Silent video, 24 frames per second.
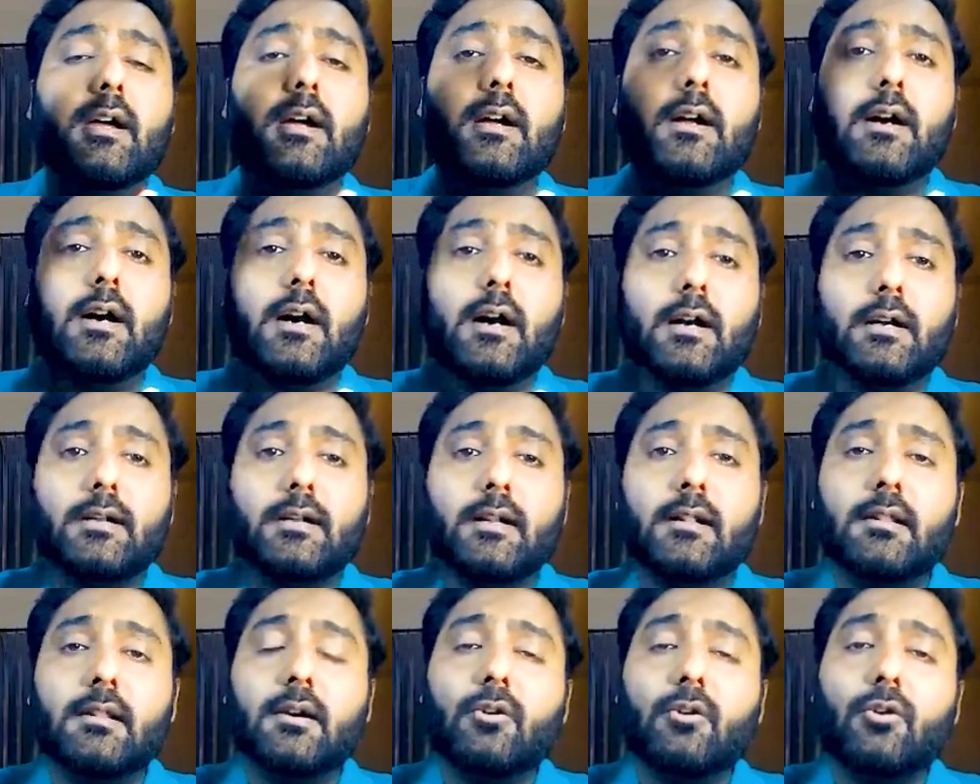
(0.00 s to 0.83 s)

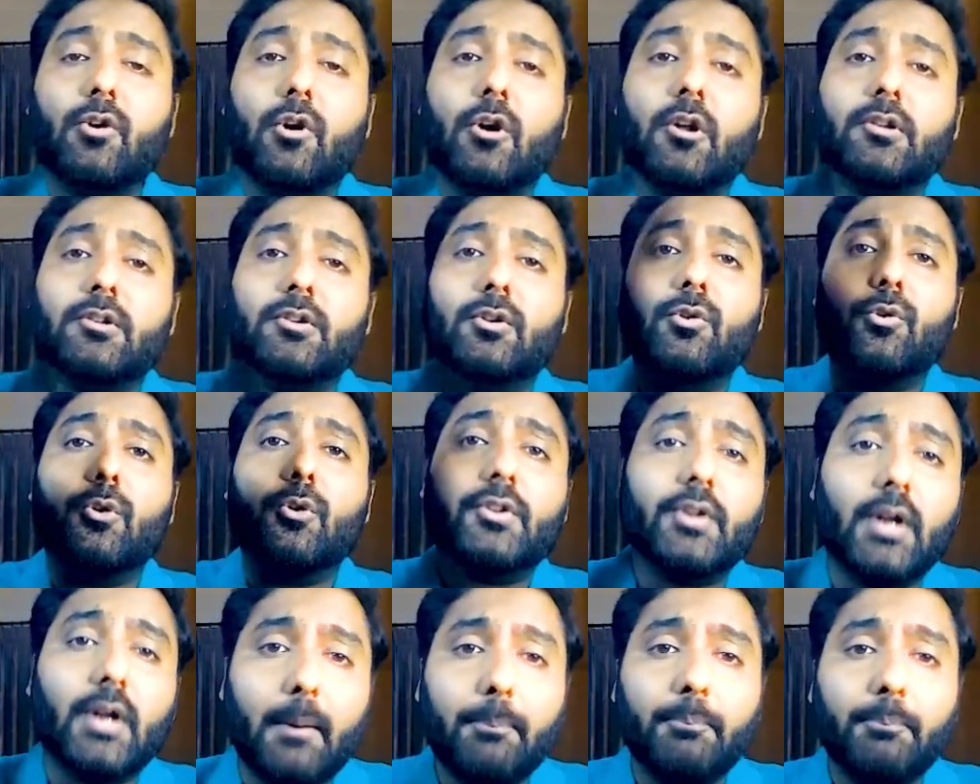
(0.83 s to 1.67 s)
till the cost
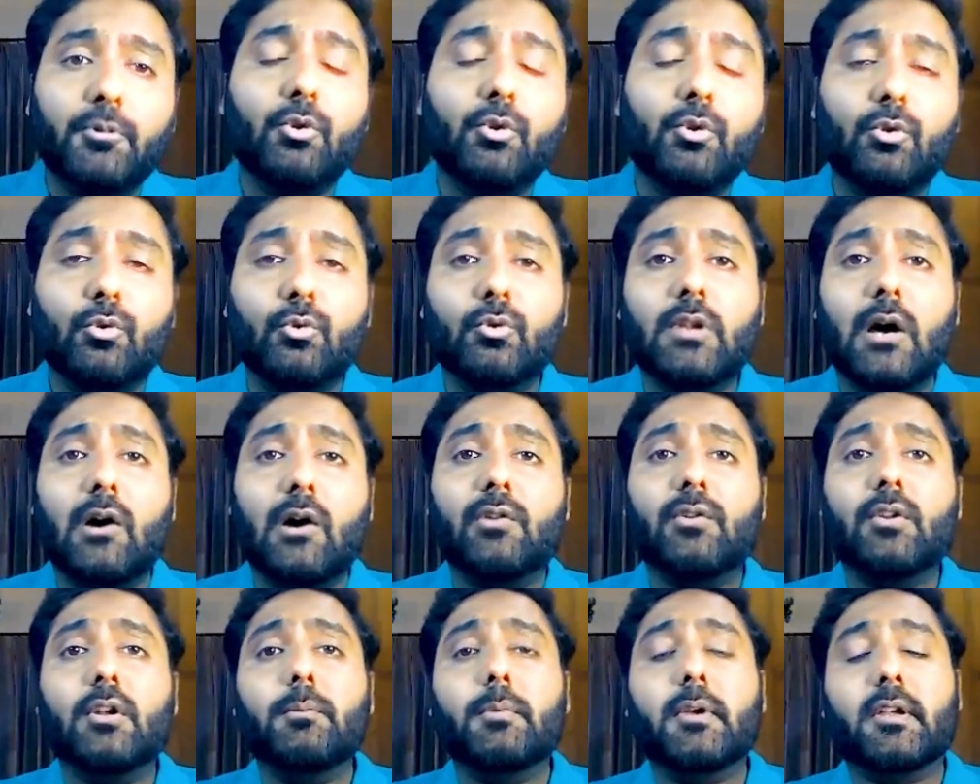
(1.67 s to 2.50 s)
goes up to
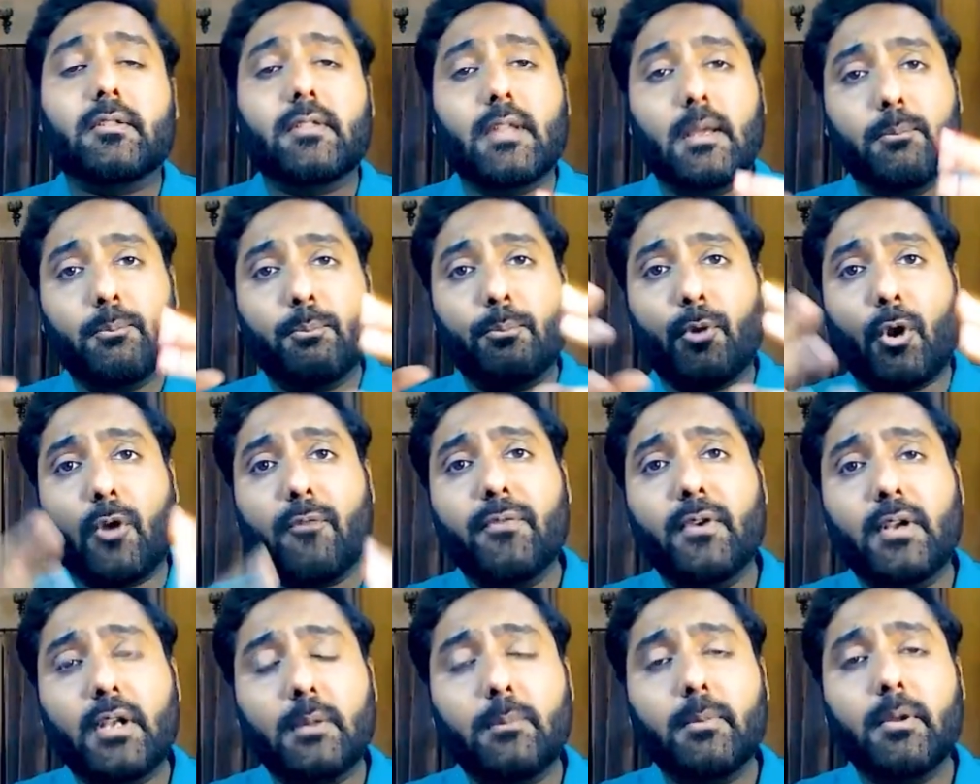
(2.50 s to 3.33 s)
2,000 because I'm
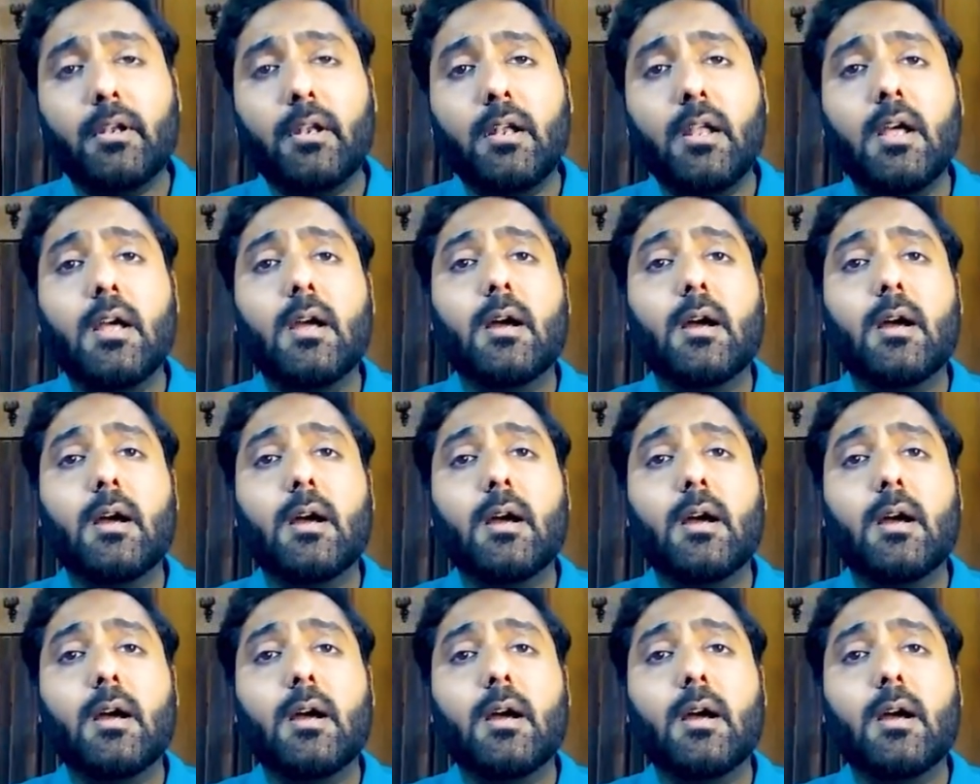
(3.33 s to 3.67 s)
profitable.